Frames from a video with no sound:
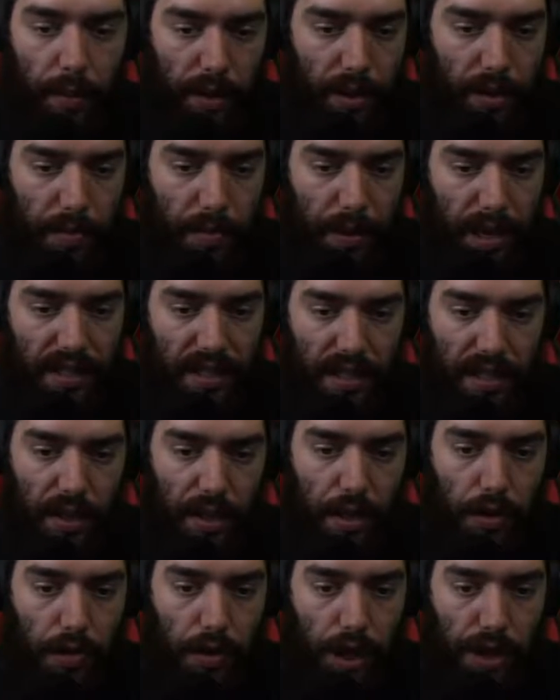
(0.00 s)
to
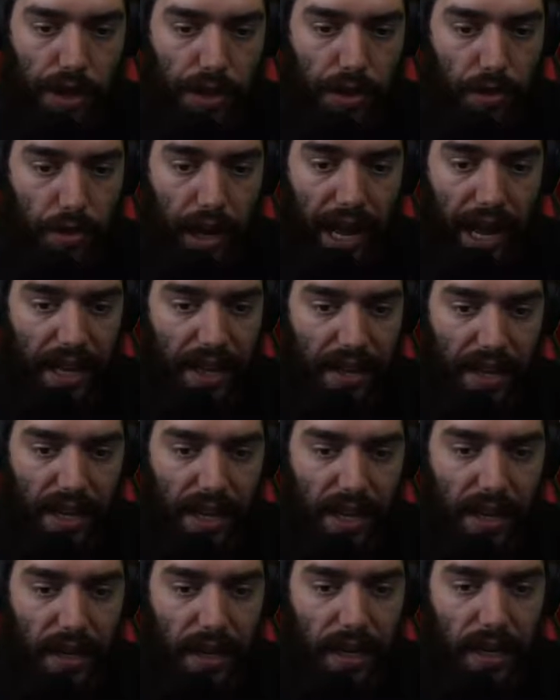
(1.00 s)
basically crush
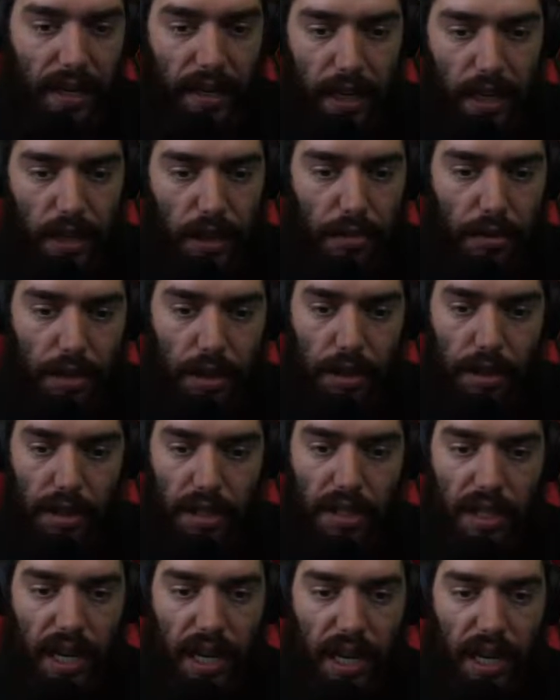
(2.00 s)
anything. It's really
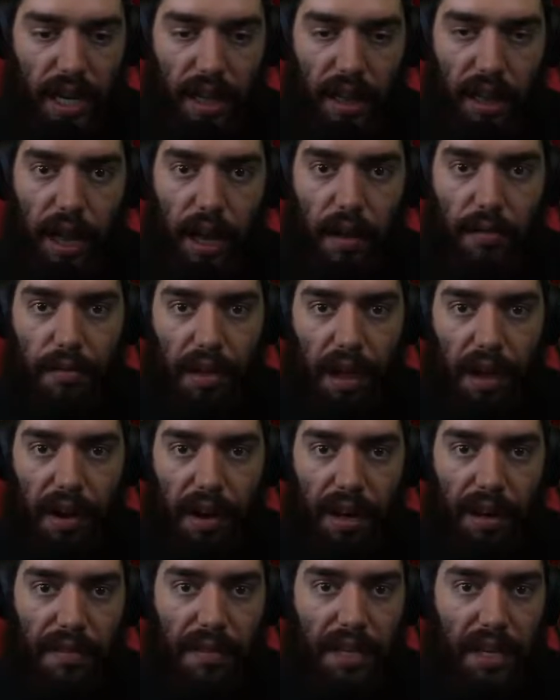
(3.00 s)
just staying alive long
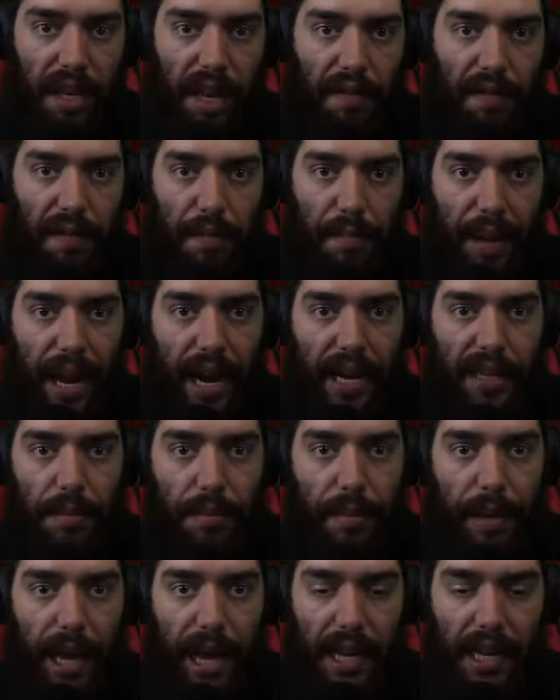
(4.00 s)
enough to get from pack to
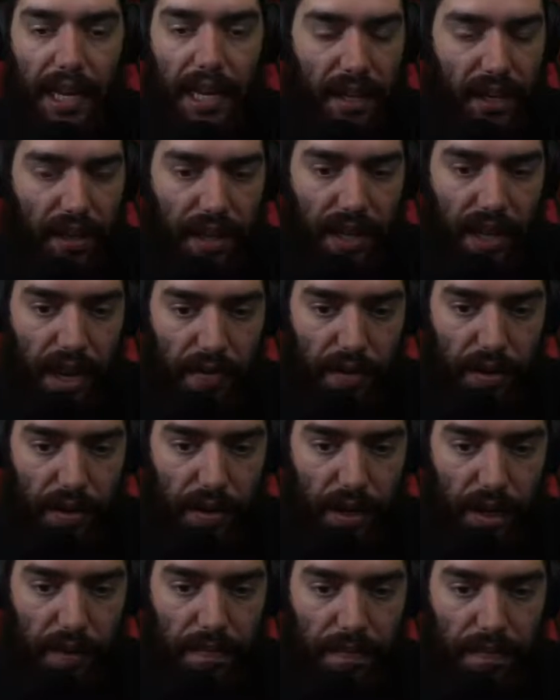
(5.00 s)
pack and killing
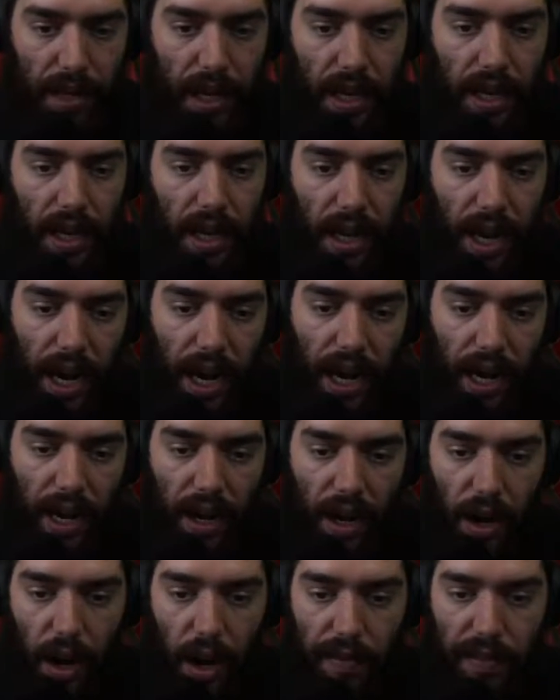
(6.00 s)
everything.
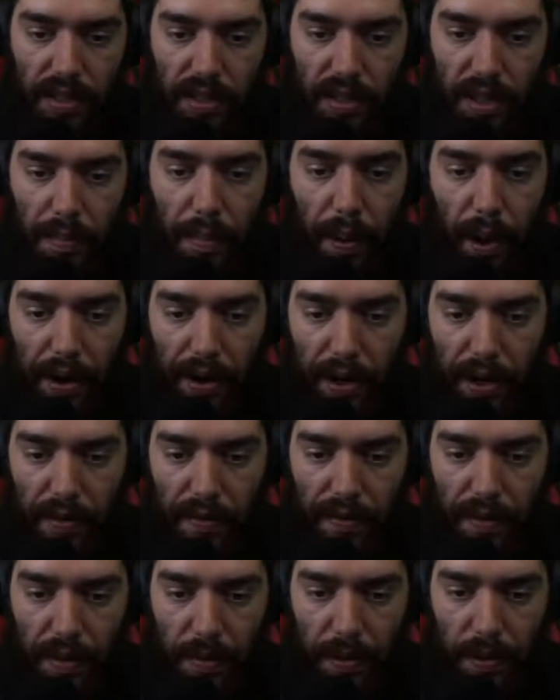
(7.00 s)
Obviously part
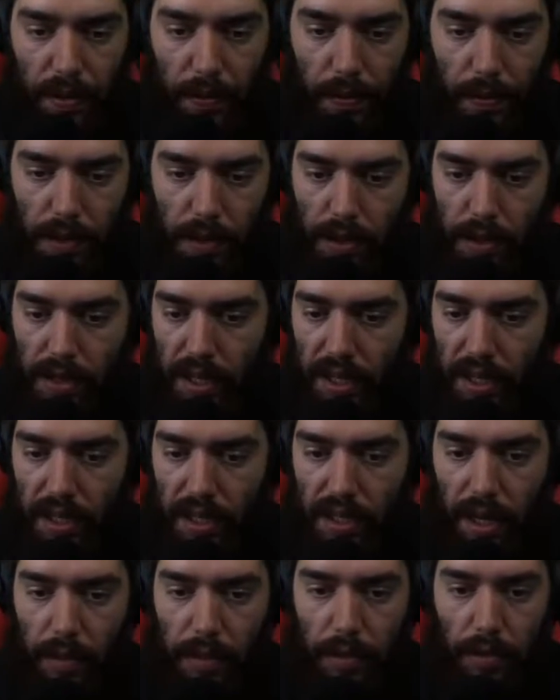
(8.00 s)
of the build was using the
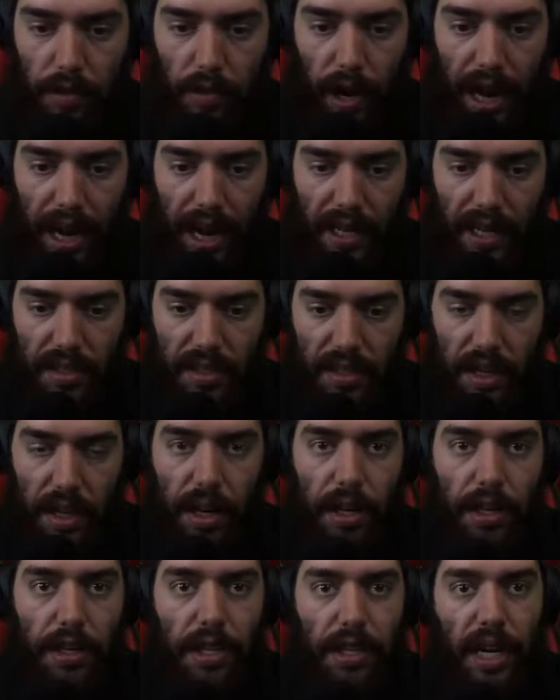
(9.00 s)
double dragons in
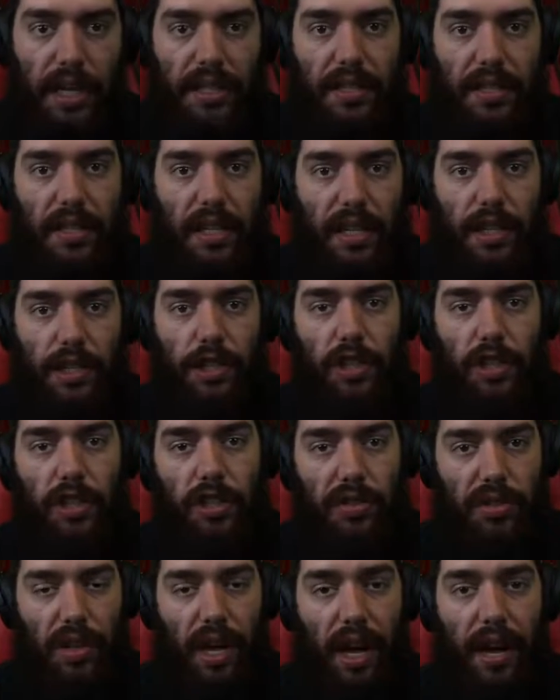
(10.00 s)
our chest and
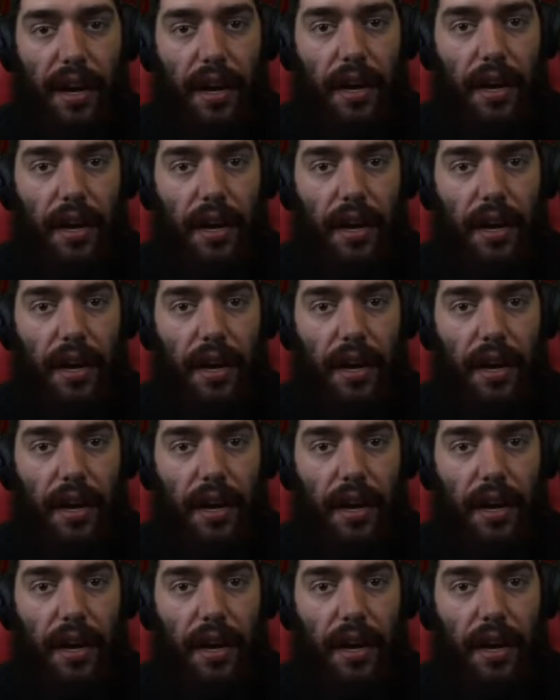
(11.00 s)
shield slot.